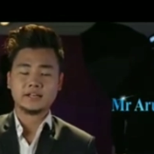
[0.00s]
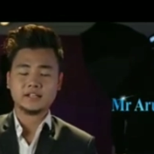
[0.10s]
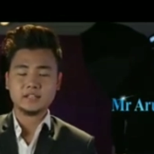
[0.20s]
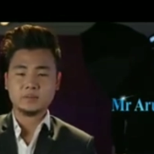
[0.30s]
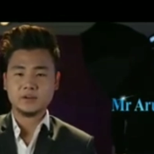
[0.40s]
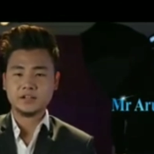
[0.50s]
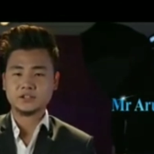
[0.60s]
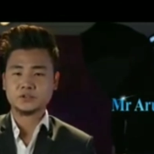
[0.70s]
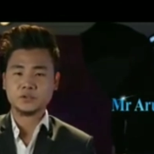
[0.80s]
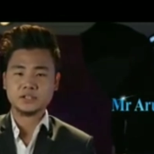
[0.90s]
And yeah, someone
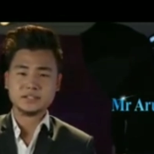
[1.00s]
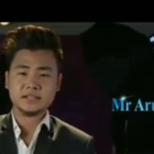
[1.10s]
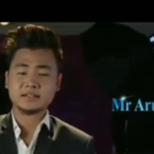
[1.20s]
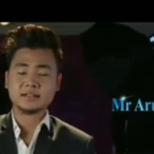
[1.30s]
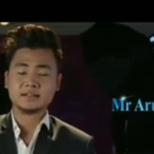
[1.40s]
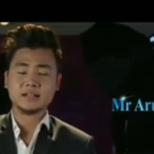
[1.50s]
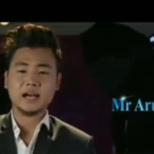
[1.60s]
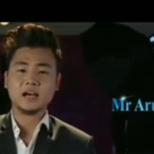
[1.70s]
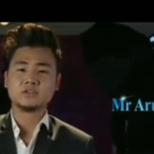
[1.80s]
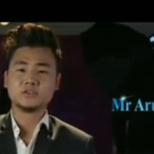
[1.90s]
has truly said that
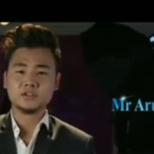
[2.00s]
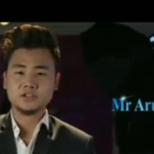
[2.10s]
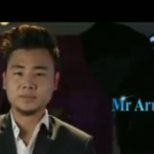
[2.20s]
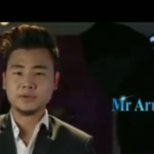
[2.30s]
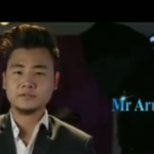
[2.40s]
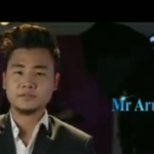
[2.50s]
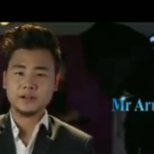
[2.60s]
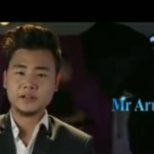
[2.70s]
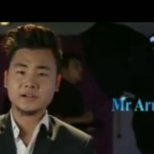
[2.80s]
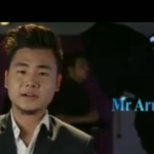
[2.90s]
I would rather be a
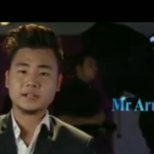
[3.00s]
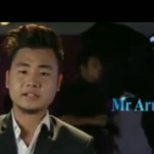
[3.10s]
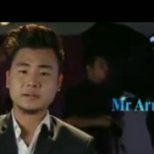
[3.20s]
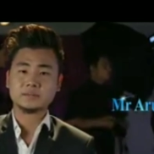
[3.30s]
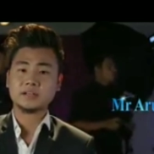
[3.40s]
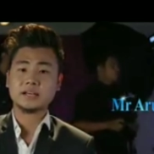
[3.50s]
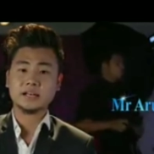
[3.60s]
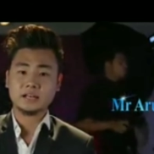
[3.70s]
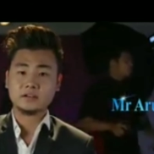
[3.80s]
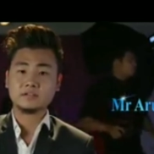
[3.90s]
failure at something
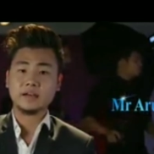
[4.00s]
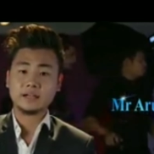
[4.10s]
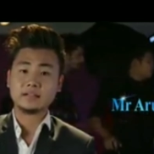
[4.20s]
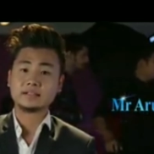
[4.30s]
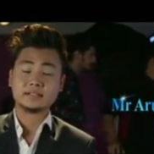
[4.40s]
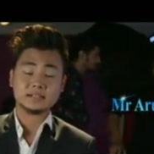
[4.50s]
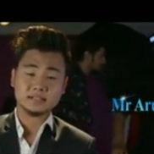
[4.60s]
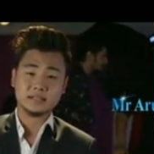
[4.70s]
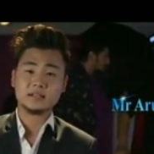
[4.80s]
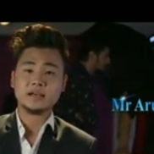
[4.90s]
I love and then
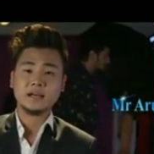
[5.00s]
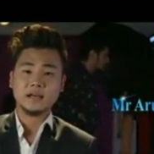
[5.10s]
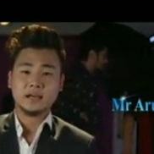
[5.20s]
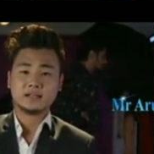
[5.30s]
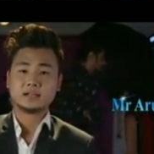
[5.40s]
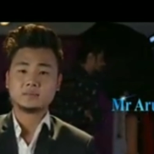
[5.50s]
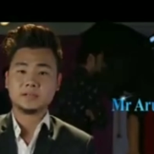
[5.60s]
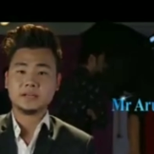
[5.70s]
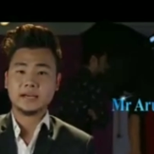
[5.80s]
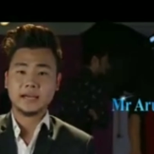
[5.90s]
succeed at
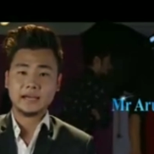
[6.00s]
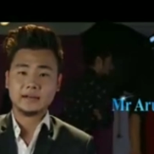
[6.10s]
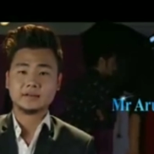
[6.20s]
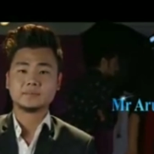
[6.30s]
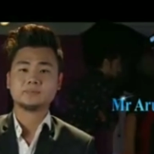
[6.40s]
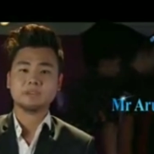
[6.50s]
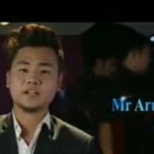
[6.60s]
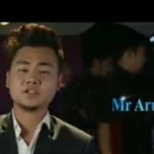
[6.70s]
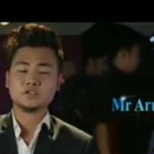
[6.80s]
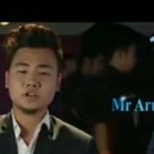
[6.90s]
something I hate.
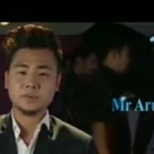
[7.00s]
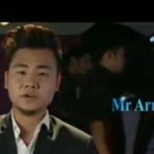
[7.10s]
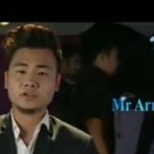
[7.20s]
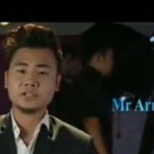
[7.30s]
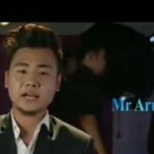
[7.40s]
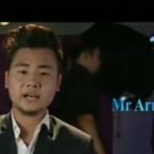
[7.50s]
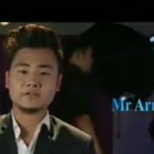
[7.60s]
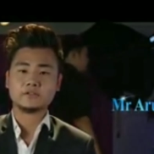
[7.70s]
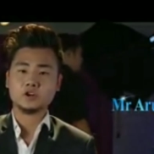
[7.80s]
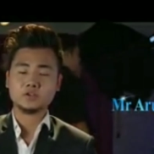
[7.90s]
It is only because I
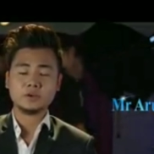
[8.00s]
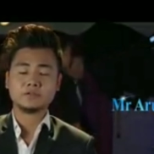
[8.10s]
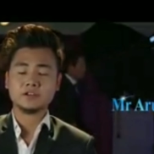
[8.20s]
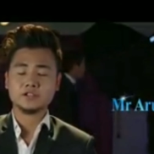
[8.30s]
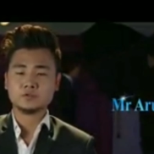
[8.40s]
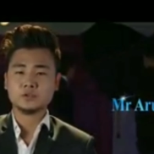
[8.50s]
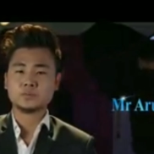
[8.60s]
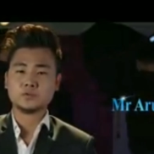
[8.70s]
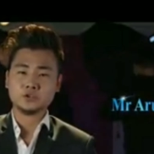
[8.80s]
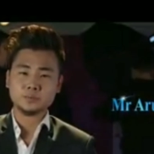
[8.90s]
have followed my passion
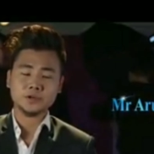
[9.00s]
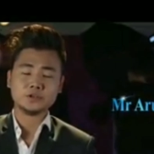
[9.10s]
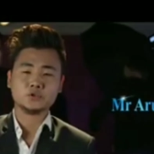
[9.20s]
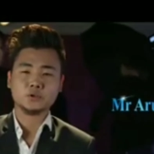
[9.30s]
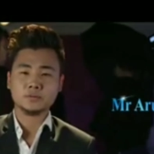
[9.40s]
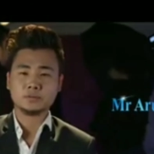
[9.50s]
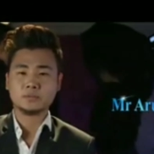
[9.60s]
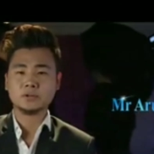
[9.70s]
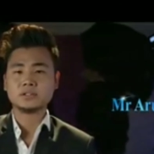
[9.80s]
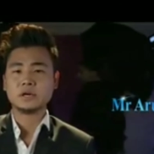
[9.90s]
which brought me into one of
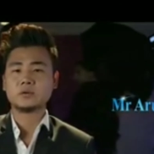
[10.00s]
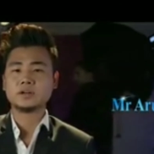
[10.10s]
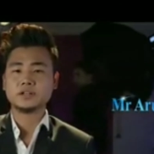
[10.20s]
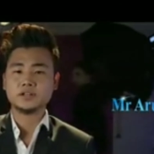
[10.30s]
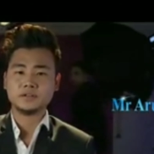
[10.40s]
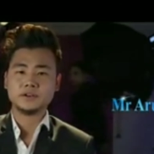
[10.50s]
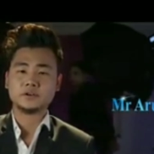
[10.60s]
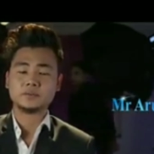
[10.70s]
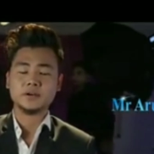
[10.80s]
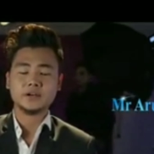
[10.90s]
the most awaited
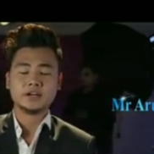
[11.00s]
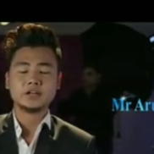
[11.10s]
event of